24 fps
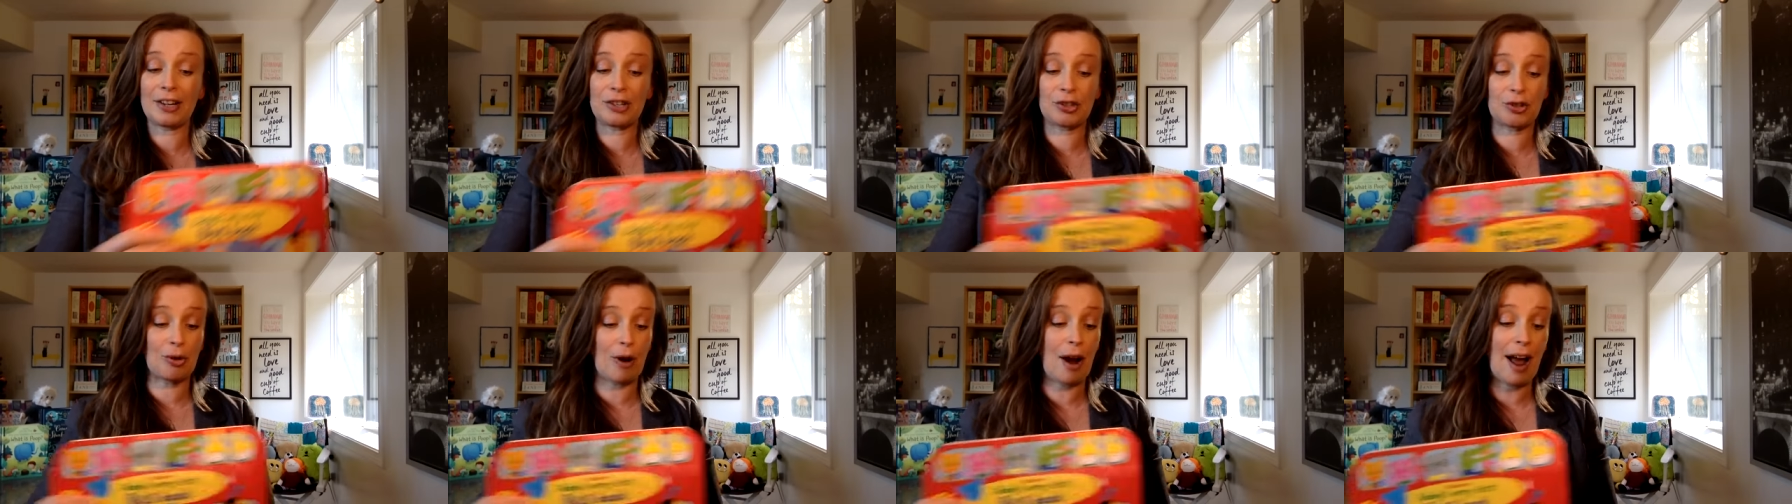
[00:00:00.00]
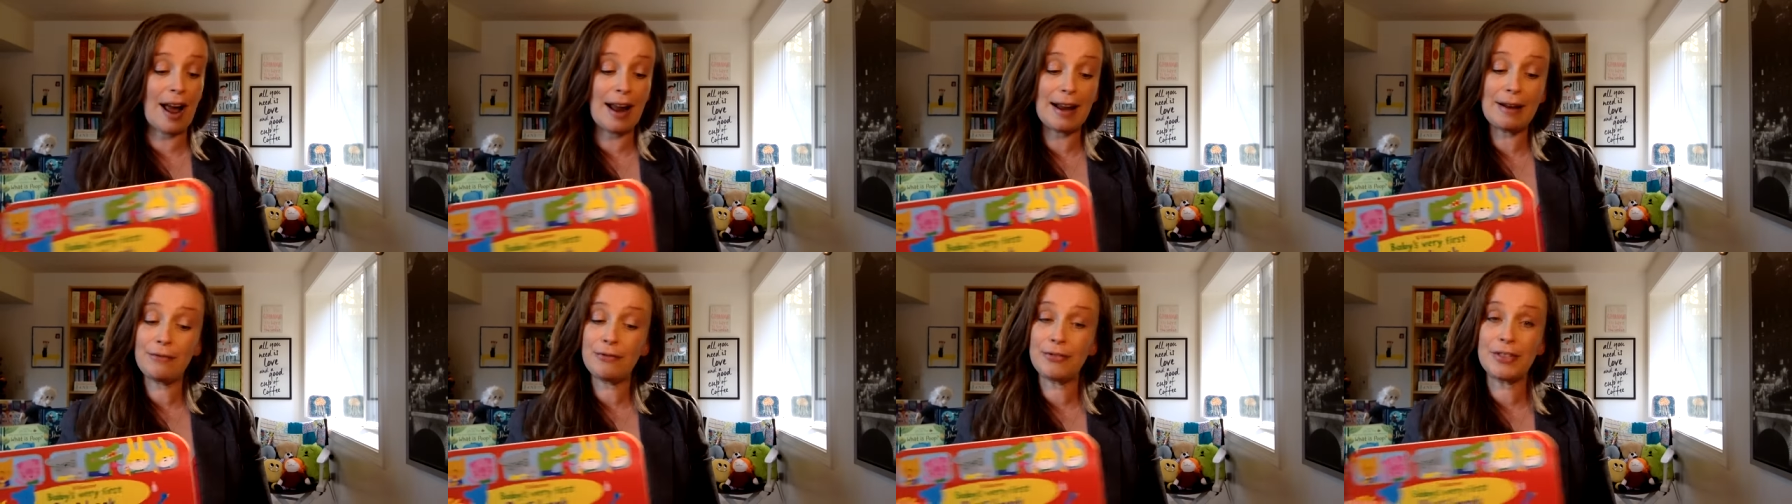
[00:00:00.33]

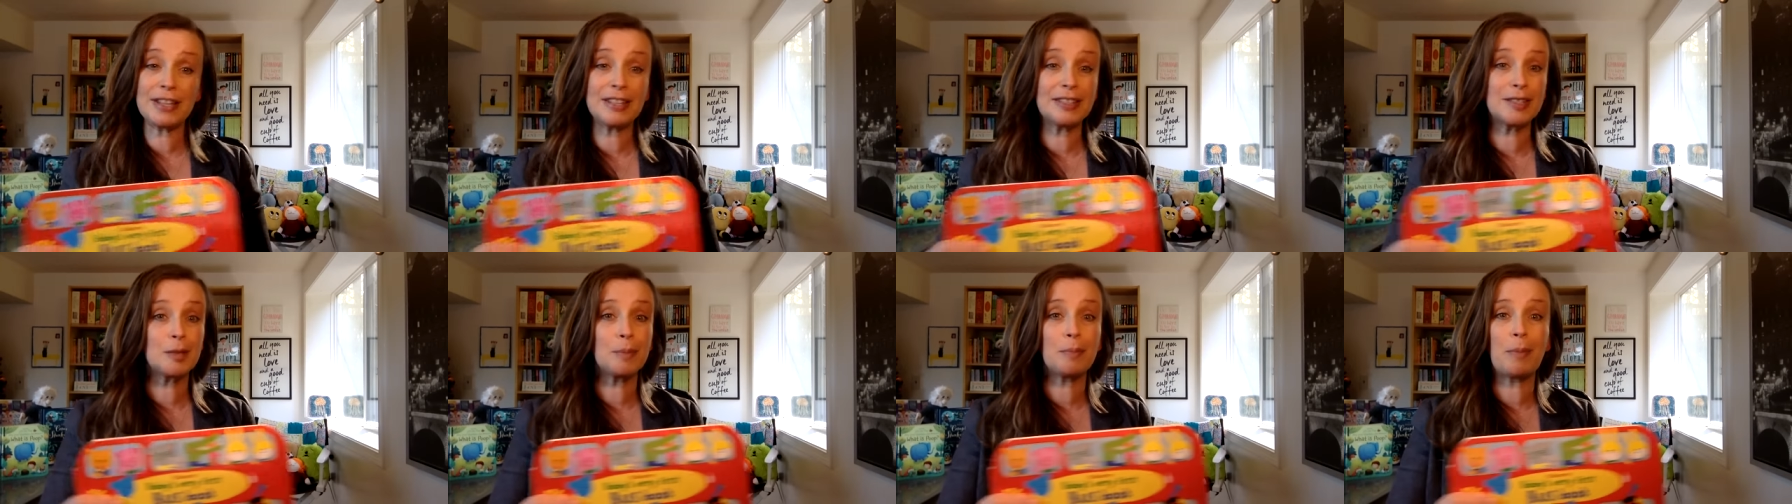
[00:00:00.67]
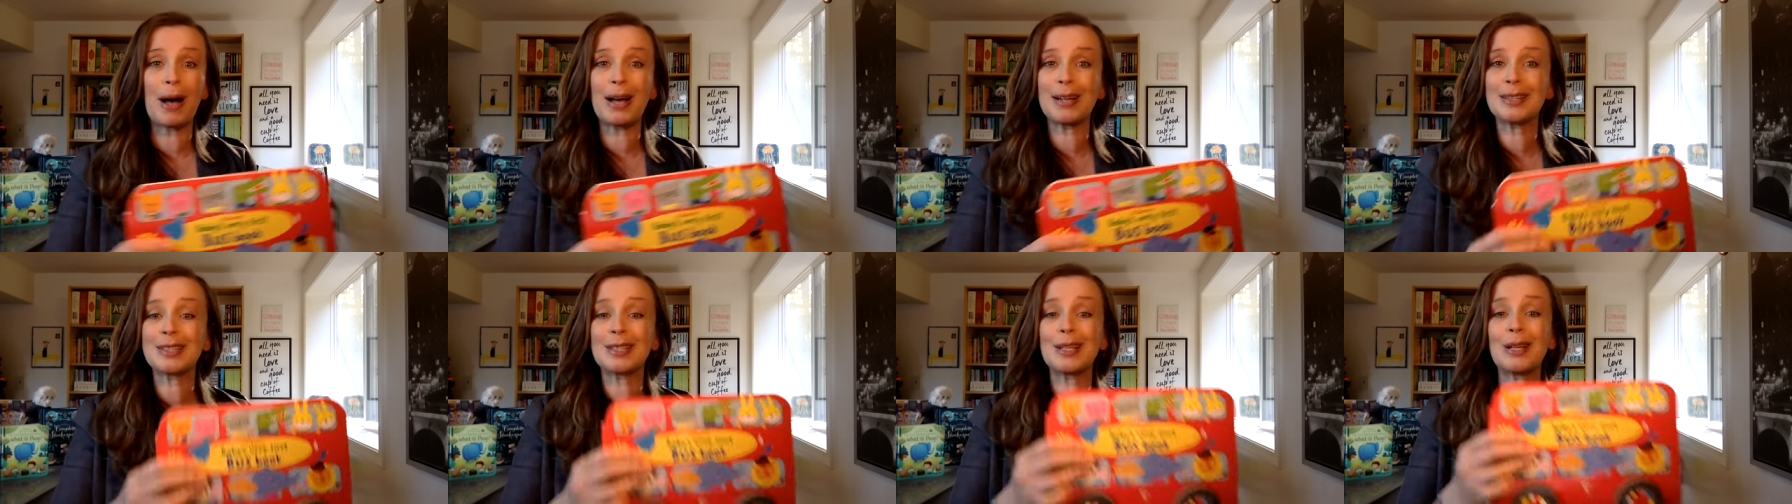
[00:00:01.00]
drive this
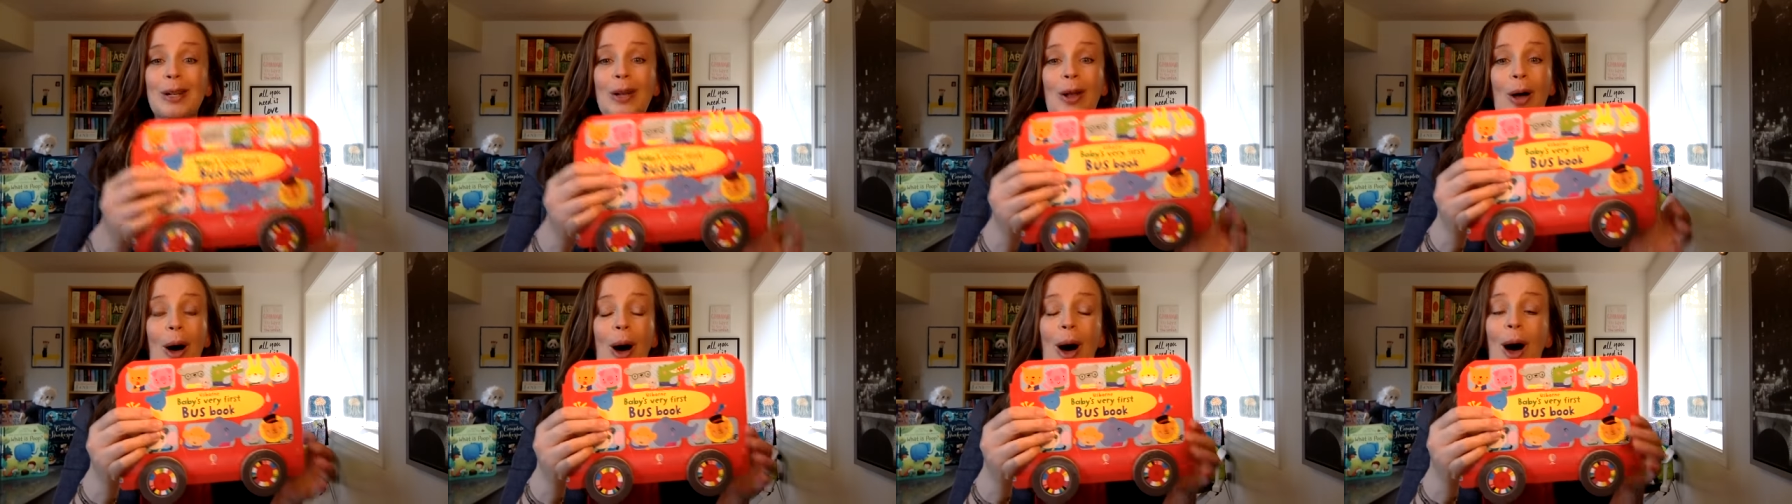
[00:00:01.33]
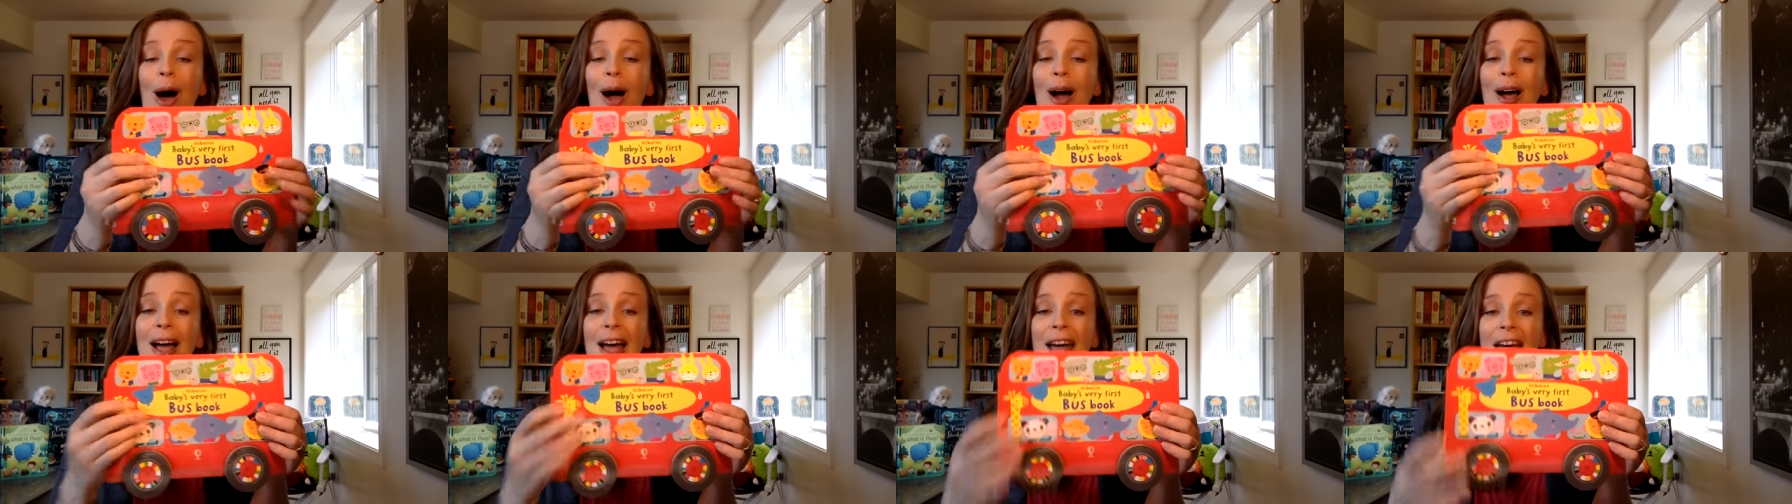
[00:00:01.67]
bus
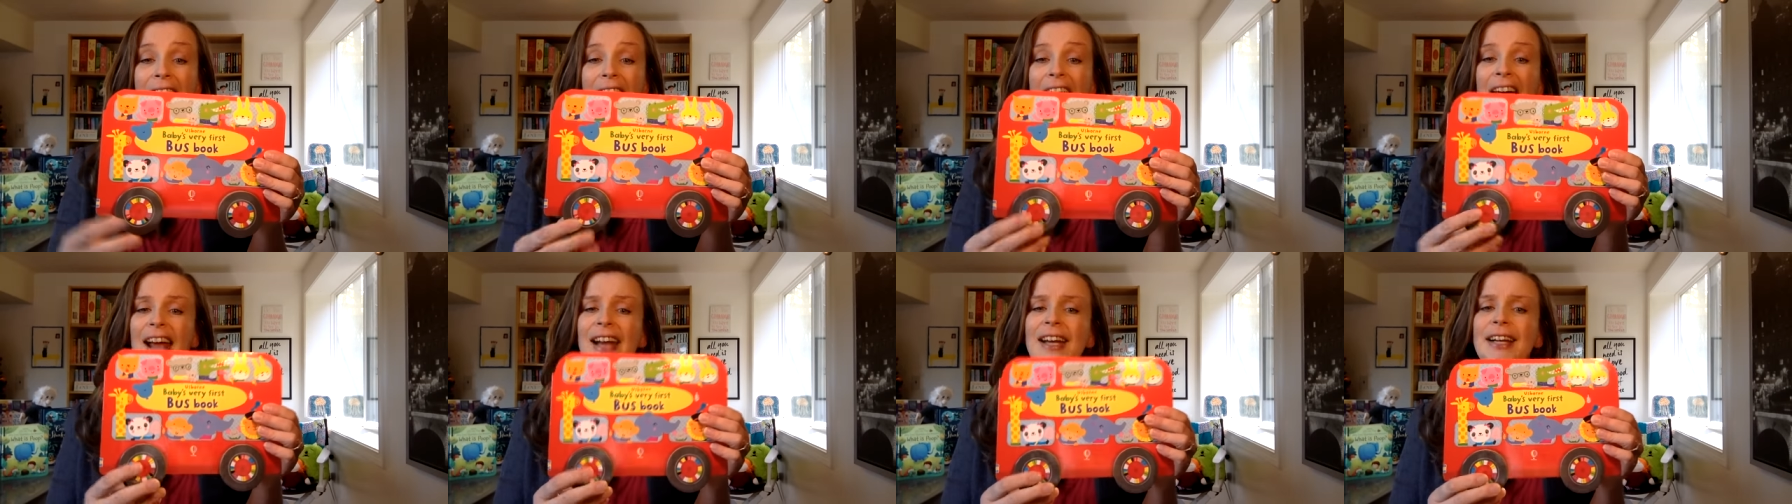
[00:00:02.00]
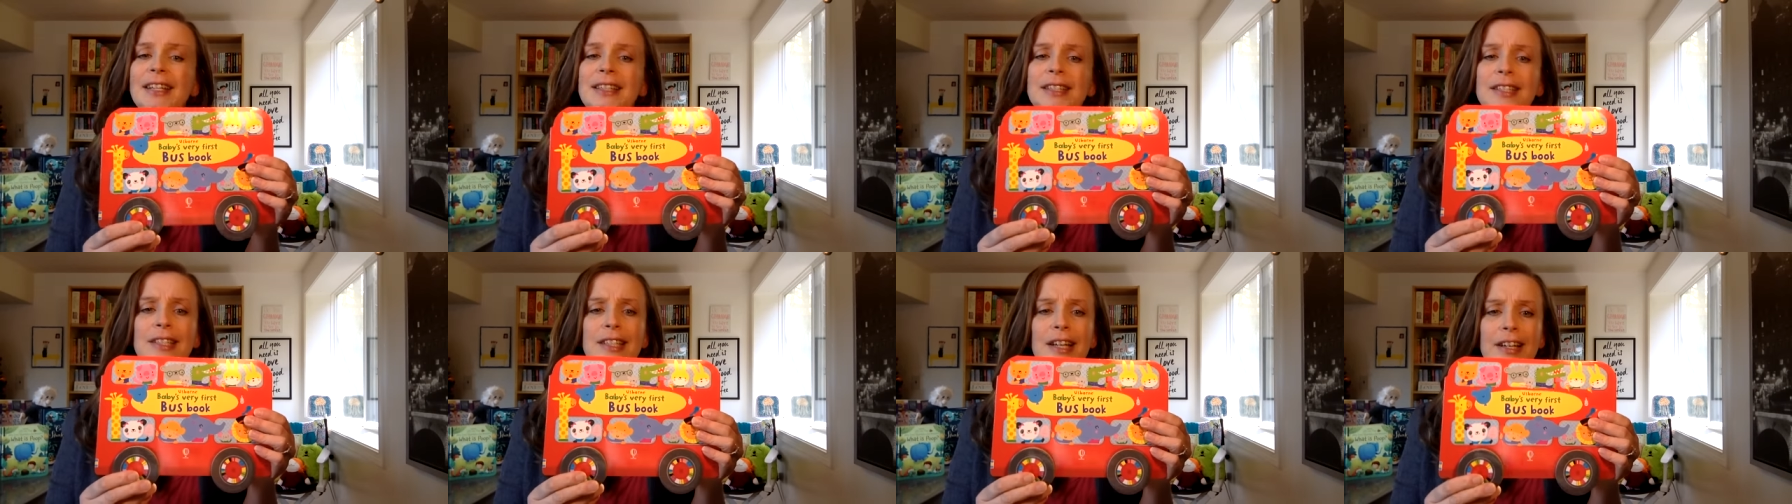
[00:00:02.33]
along and
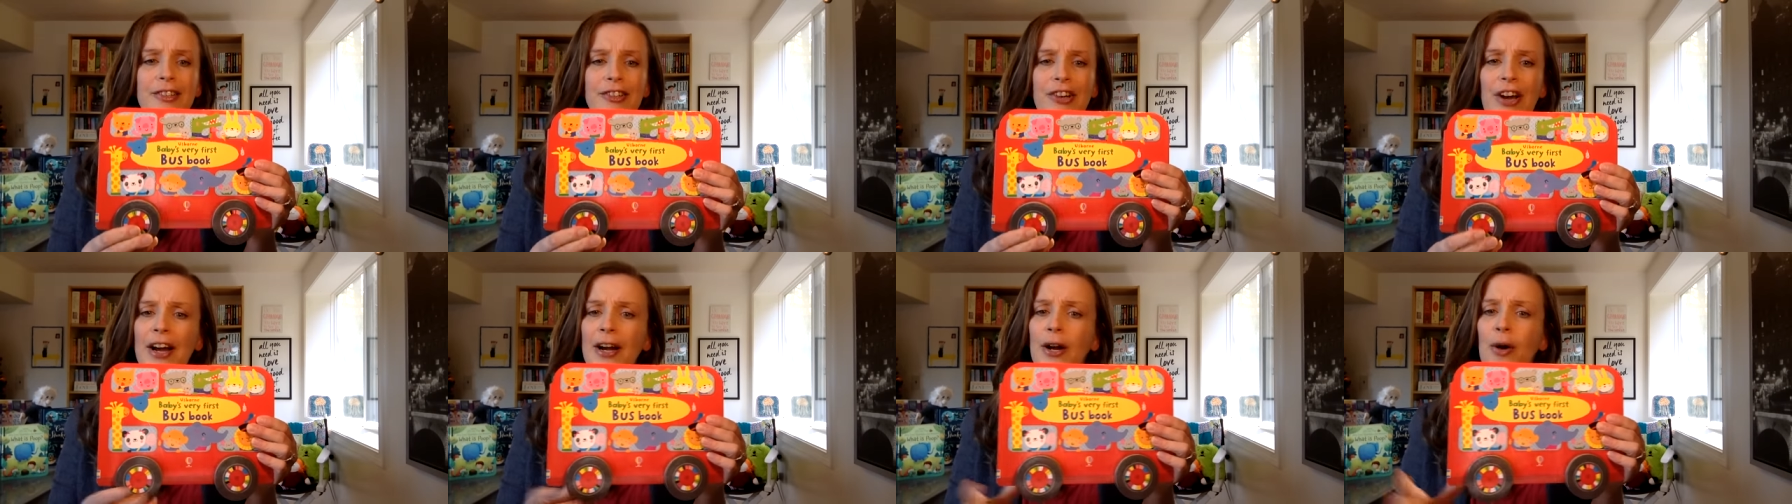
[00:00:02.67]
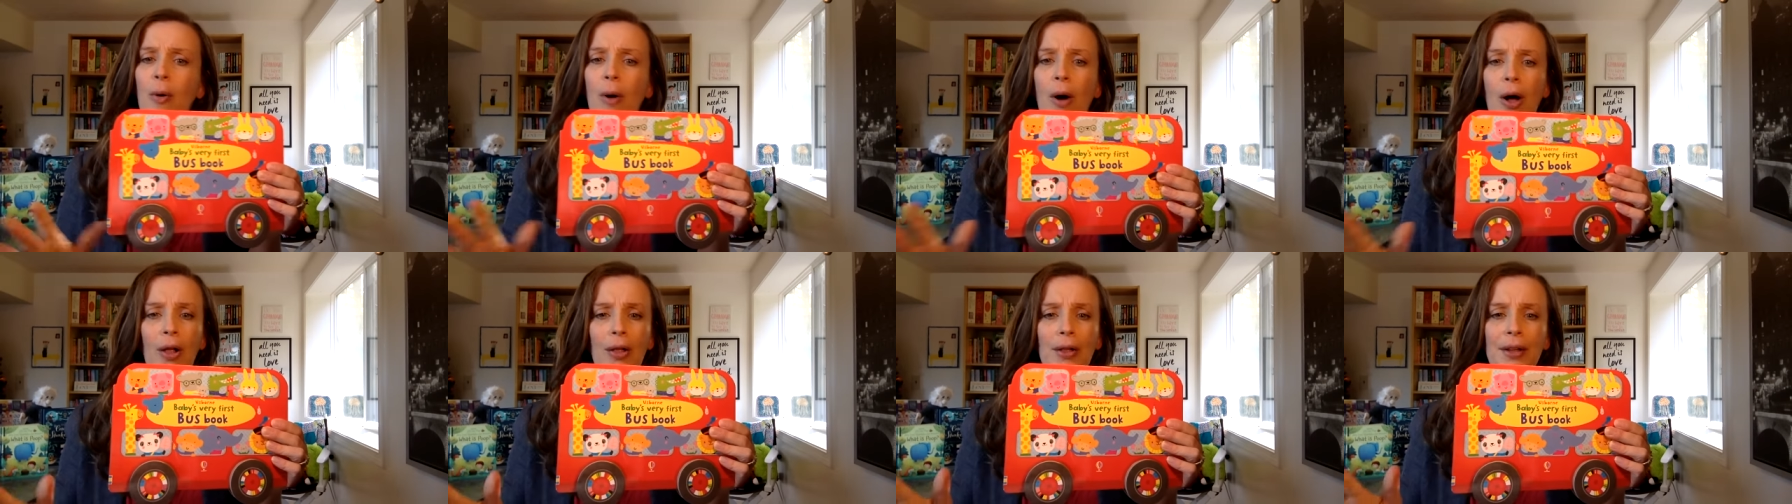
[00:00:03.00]
it's such high
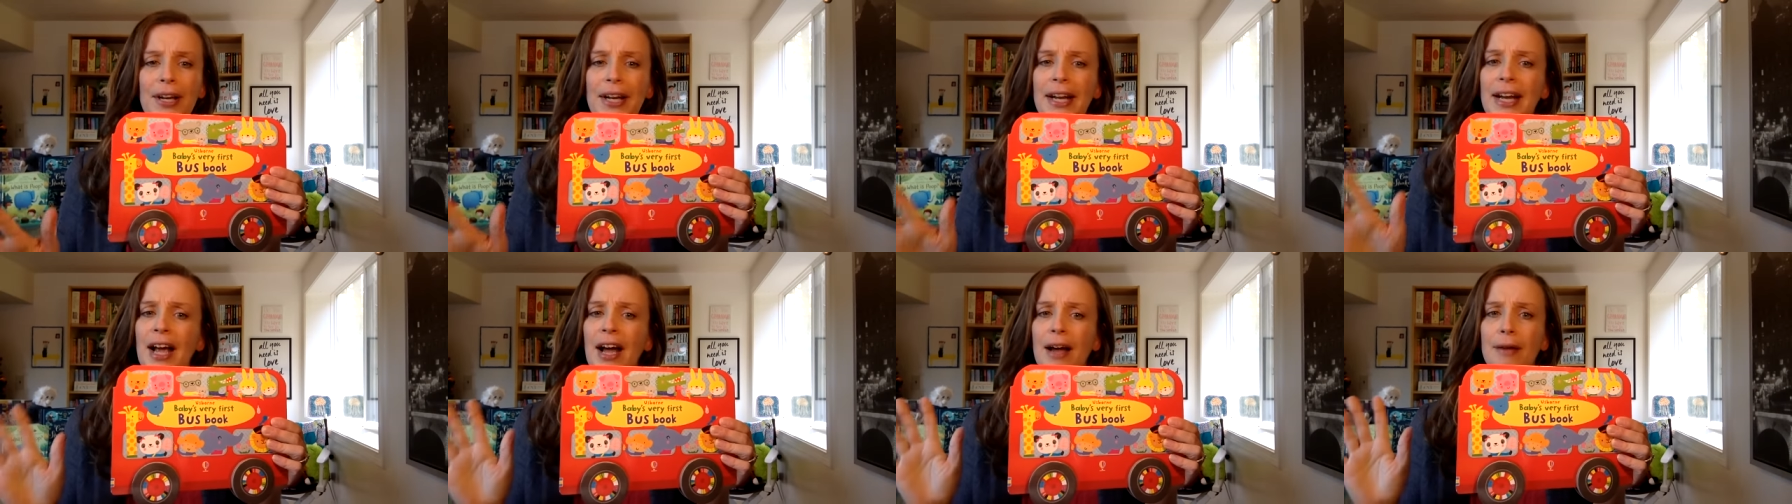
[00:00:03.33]
quality.